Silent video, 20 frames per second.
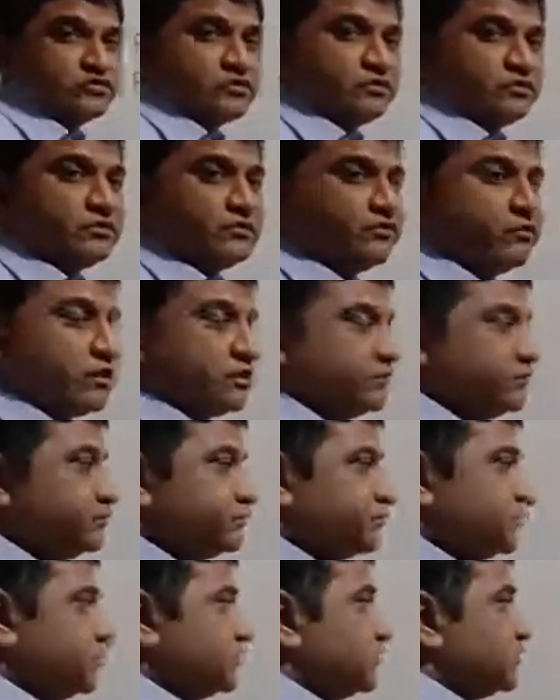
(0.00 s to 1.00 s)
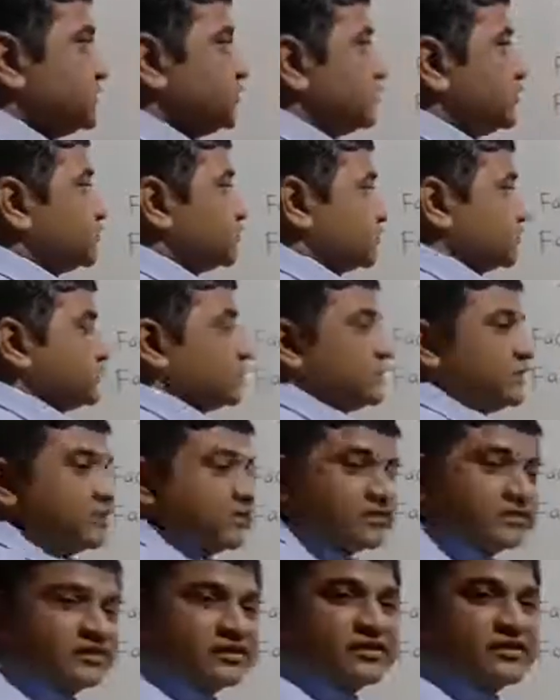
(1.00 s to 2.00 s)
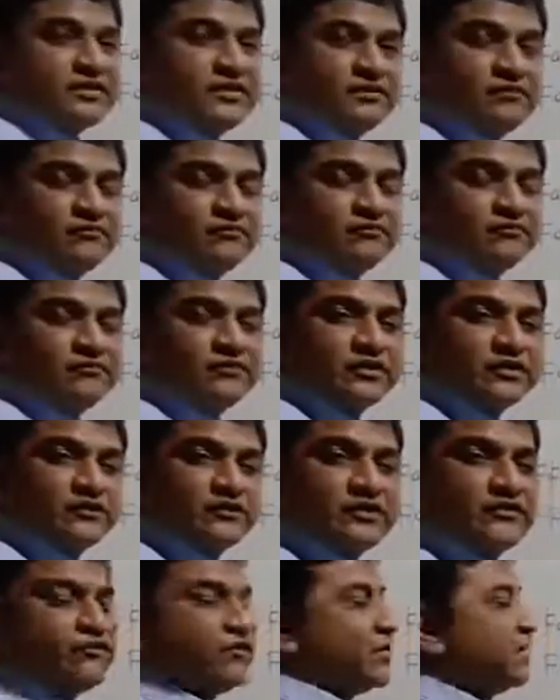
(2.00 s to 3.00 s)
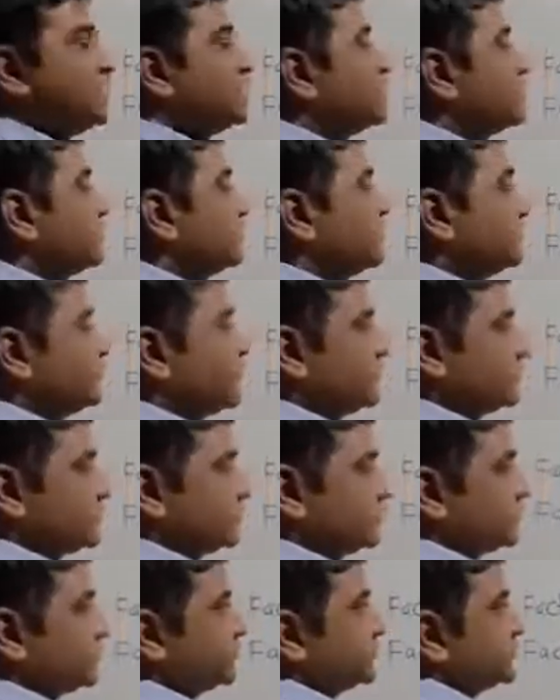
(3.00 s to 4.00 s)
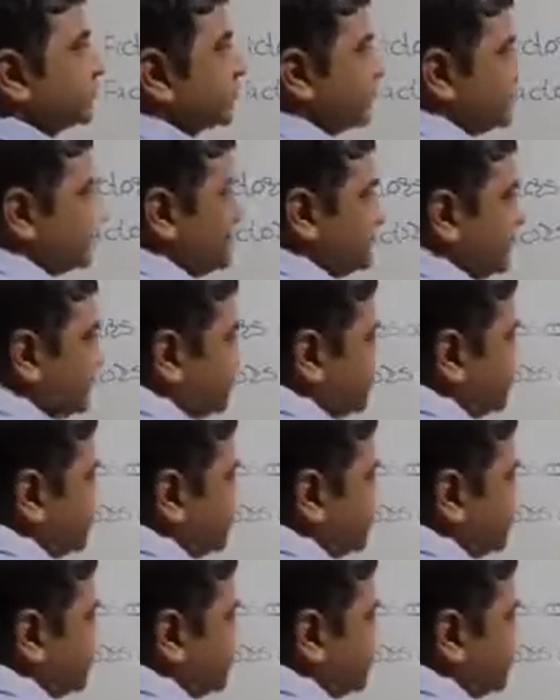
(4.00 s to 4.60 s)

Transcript: will be 1. So let us check again whether we find all the factors of 27.